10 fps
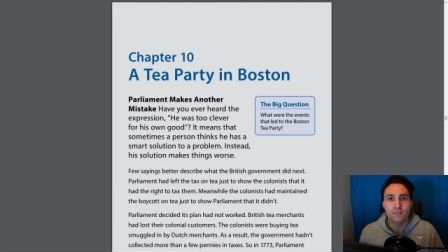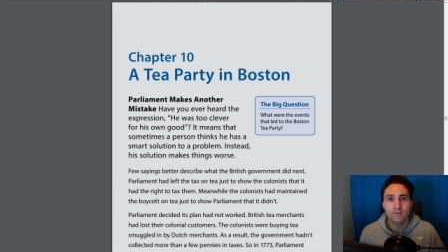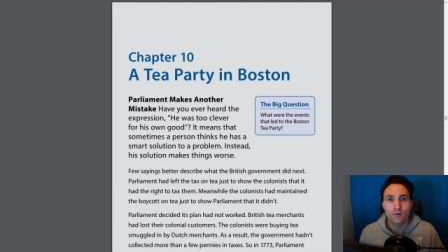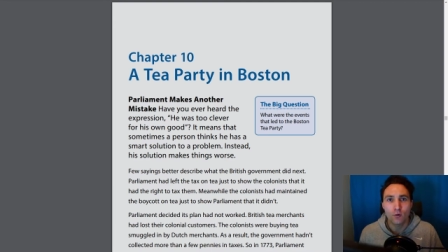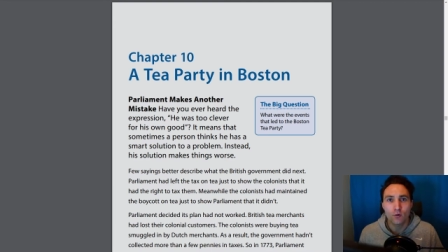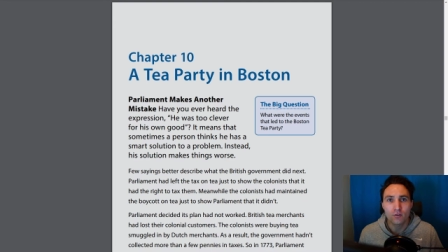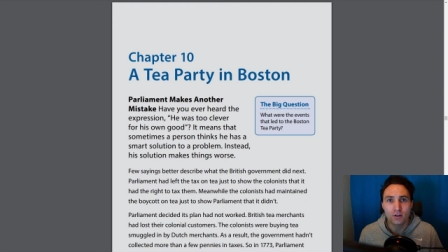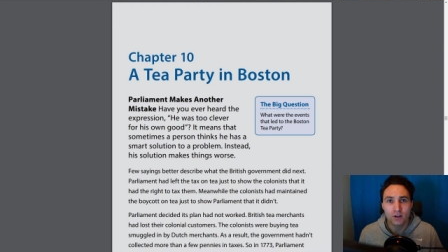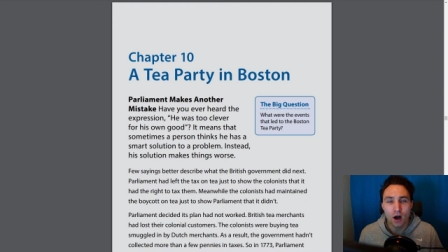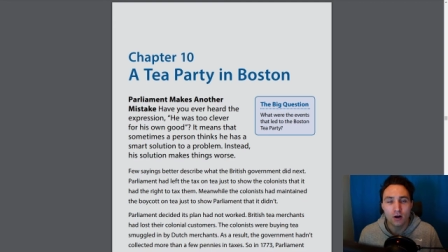for
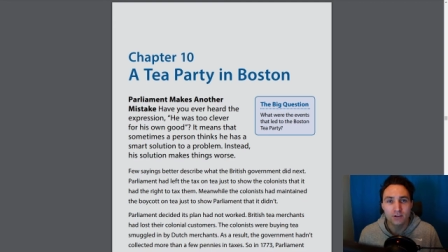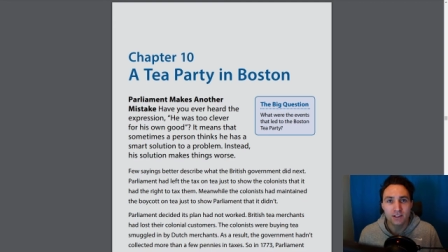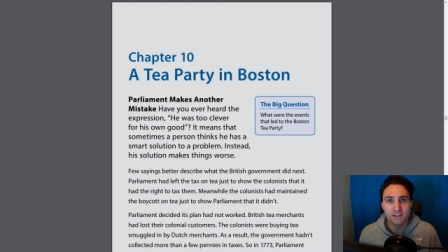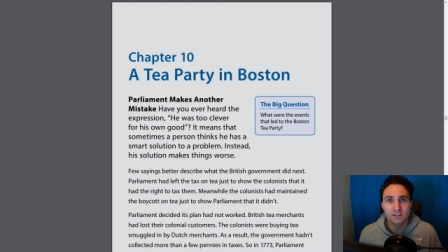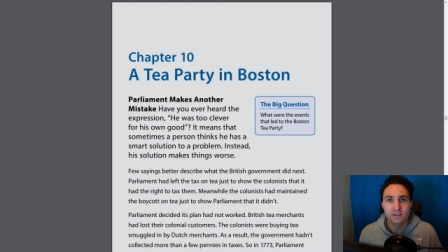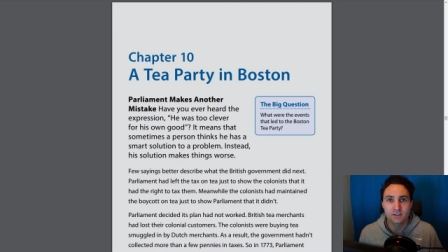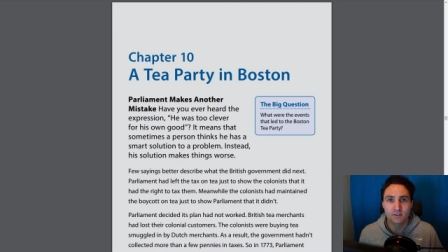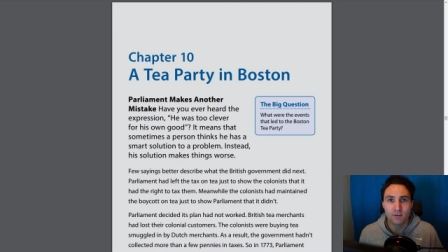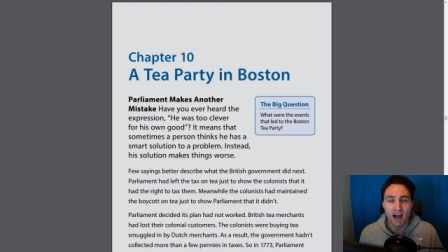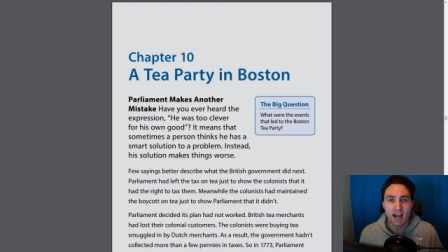the colonies to
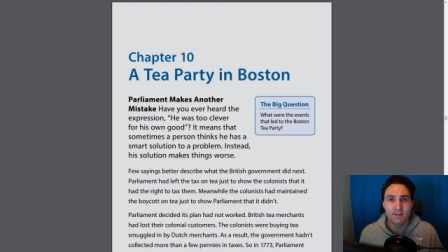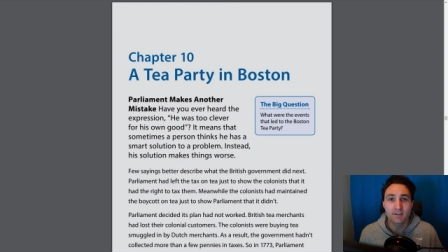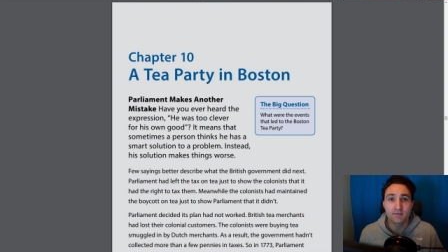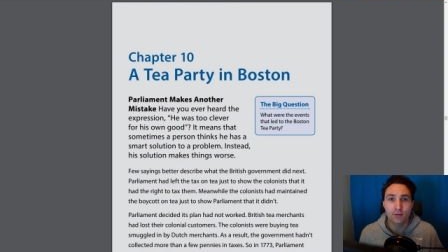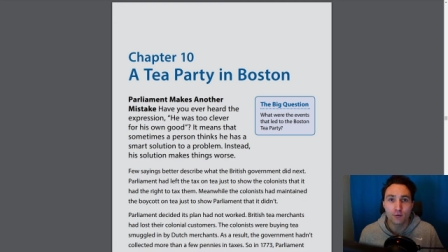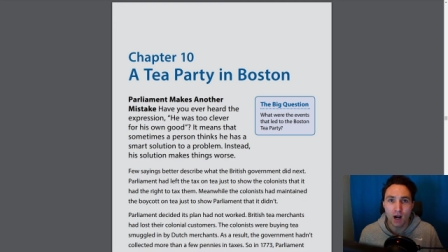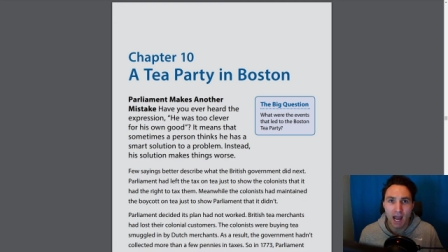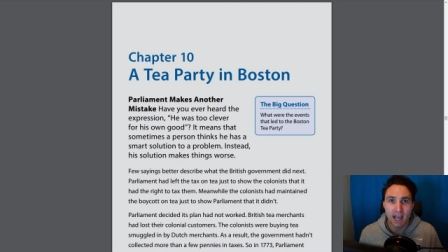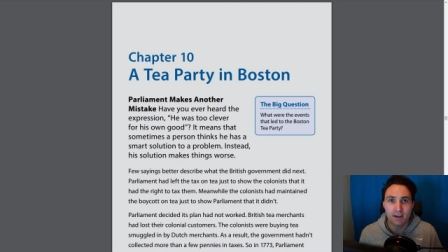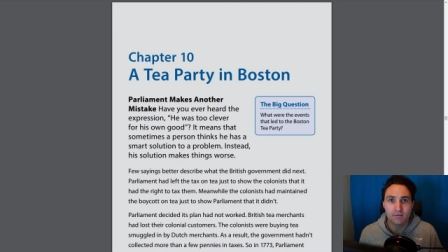survive and
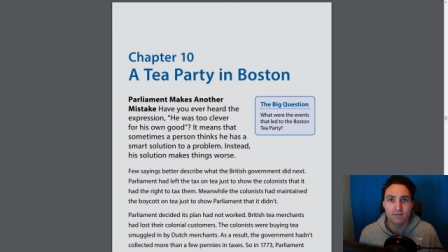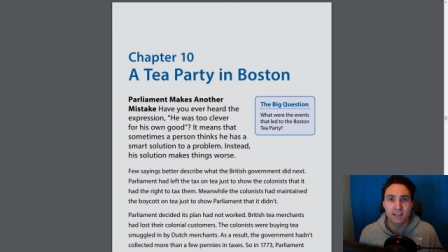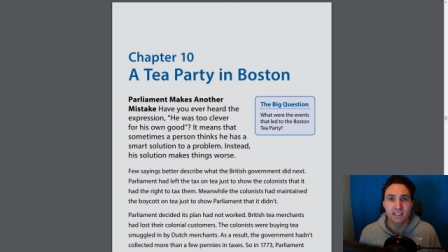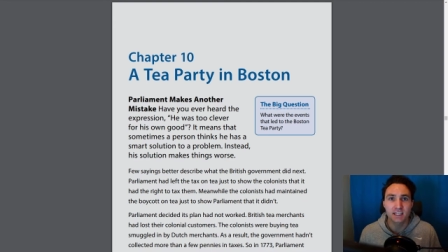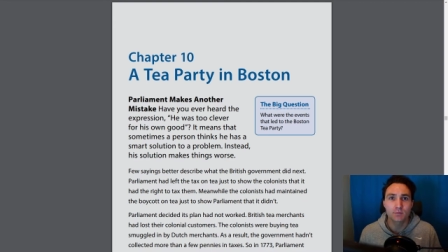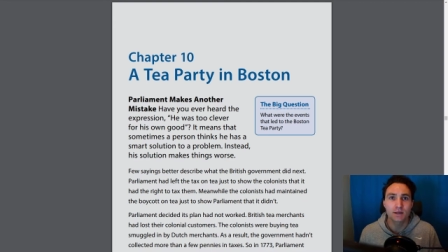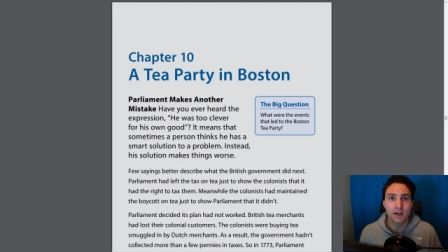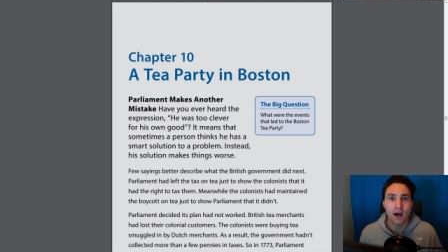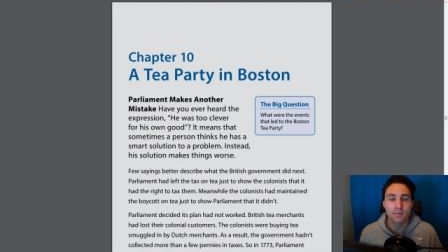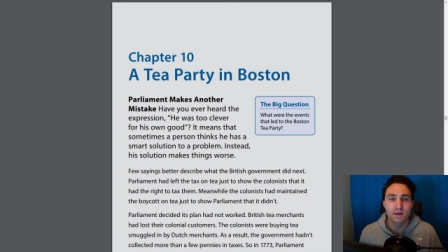thrive, they needed to
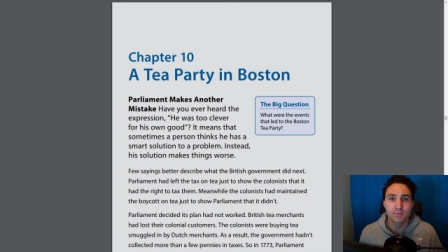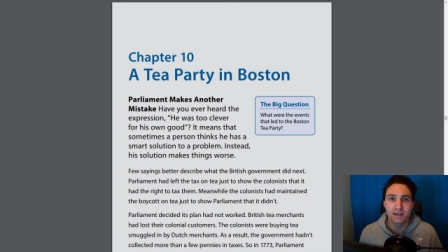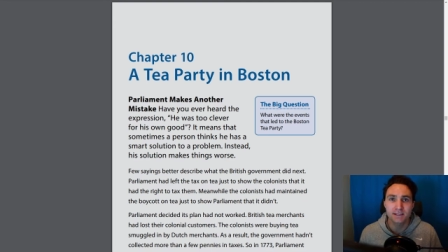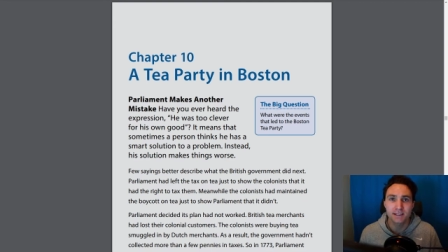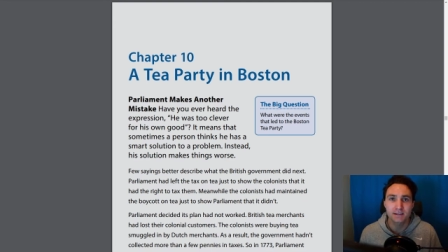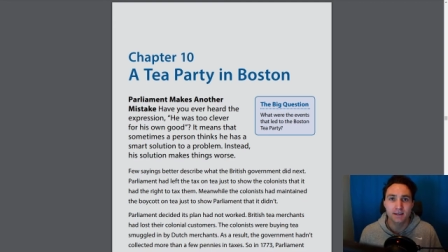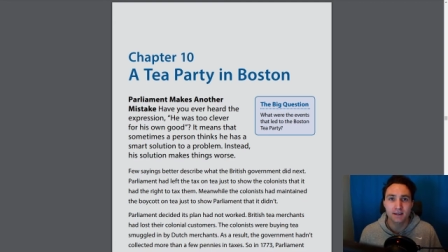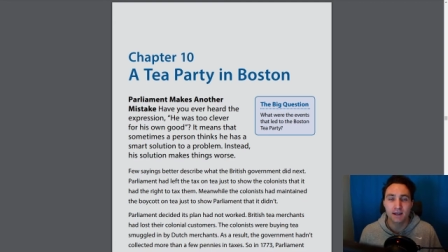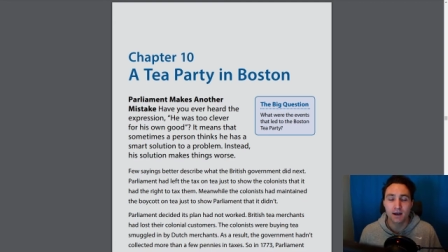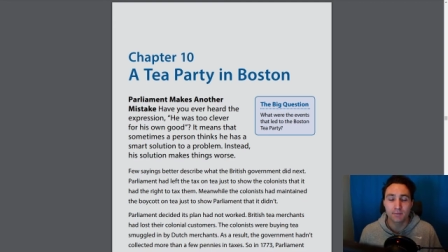become independent,
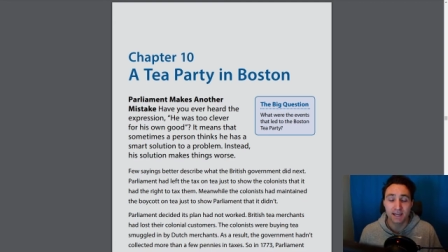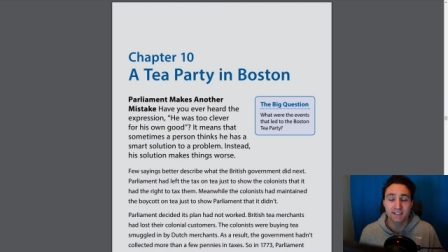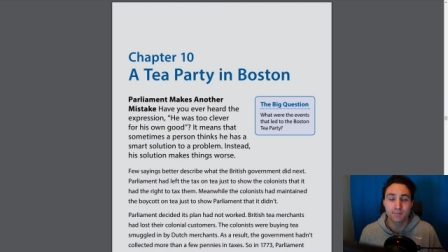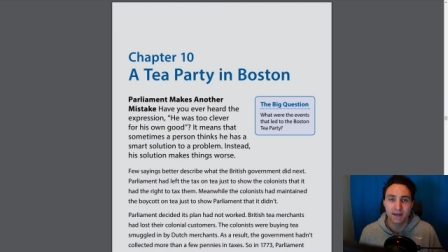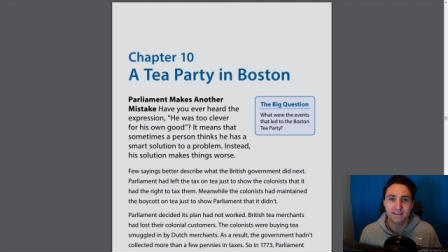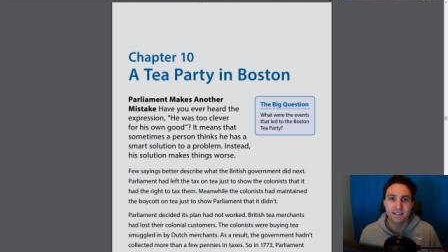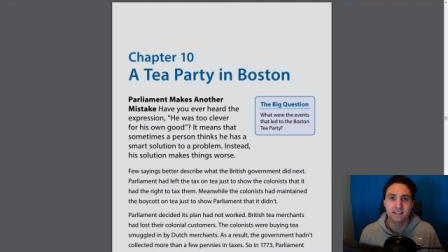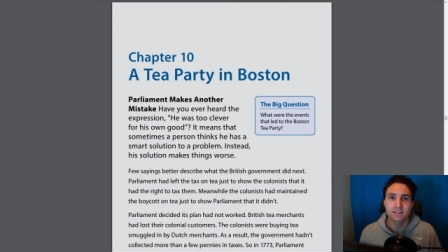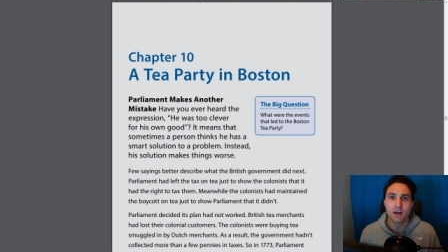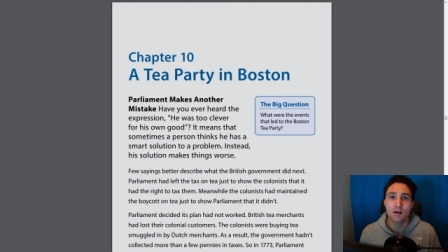um,
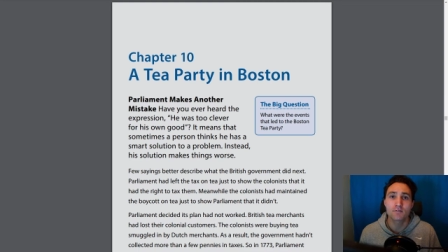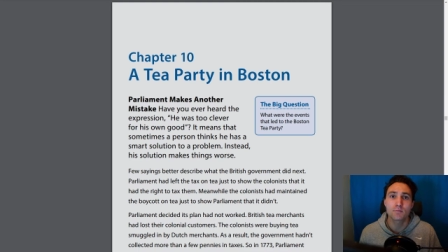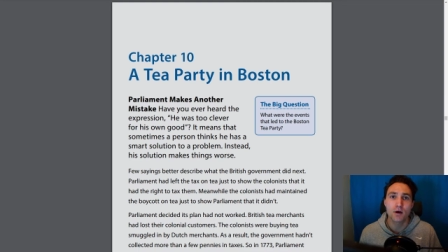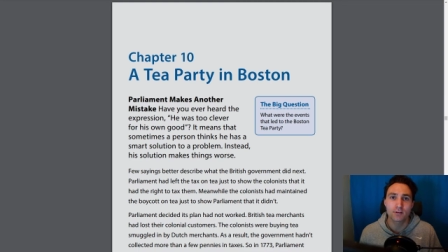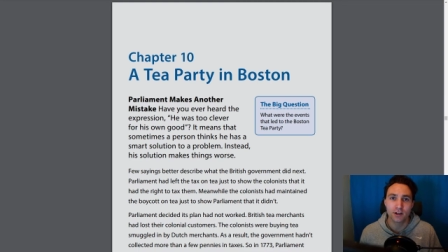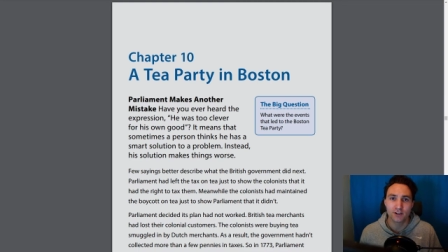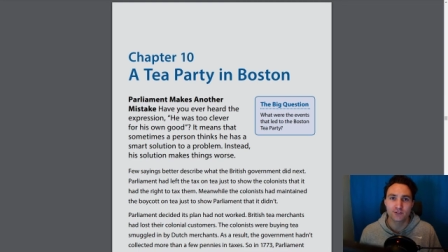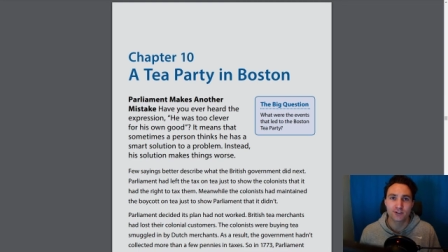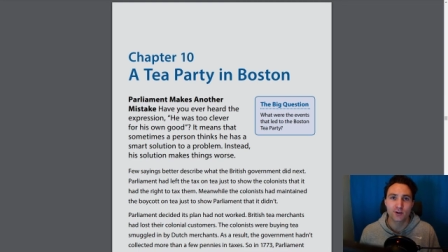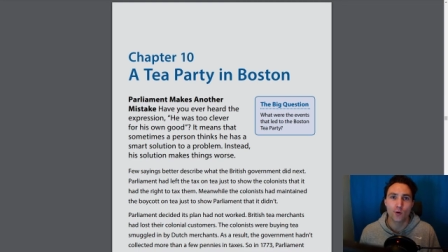independent of the mother
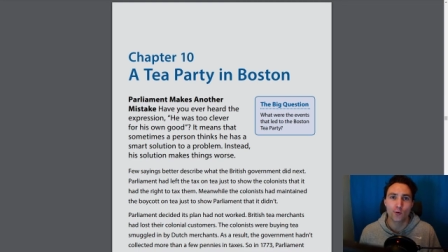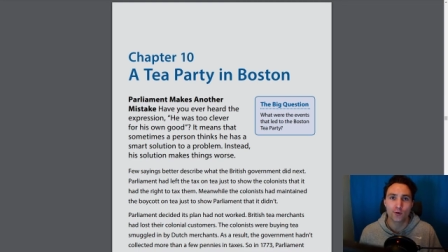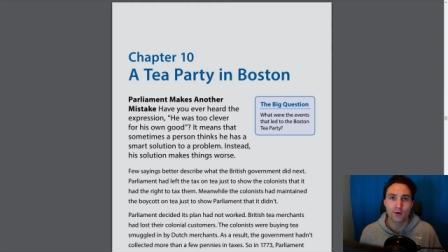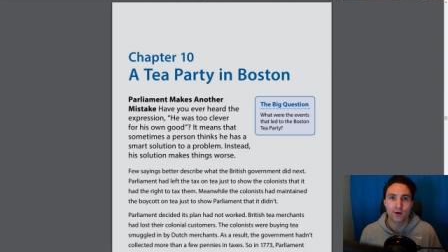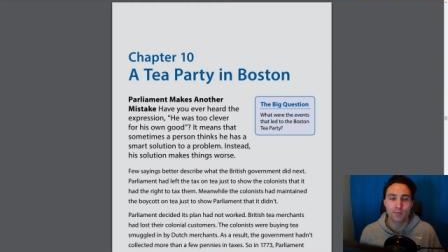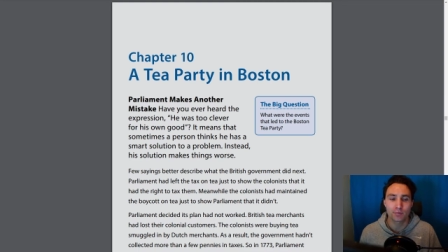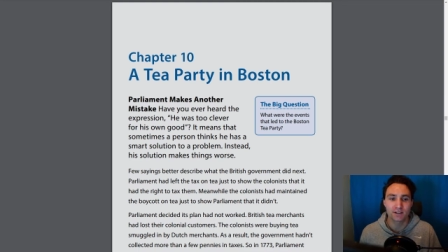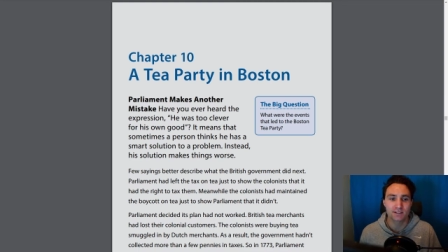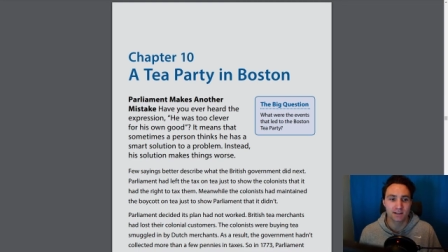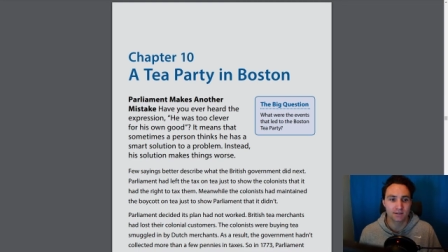country or
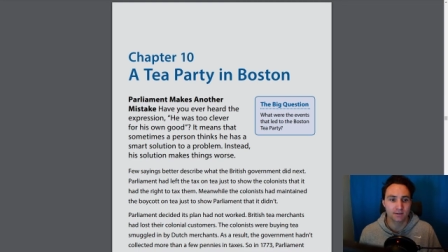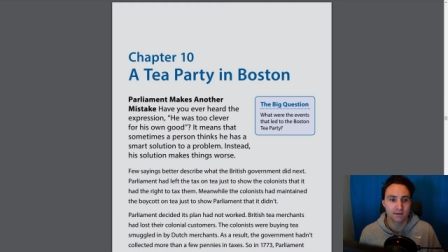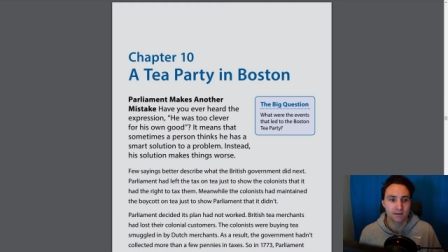Britain.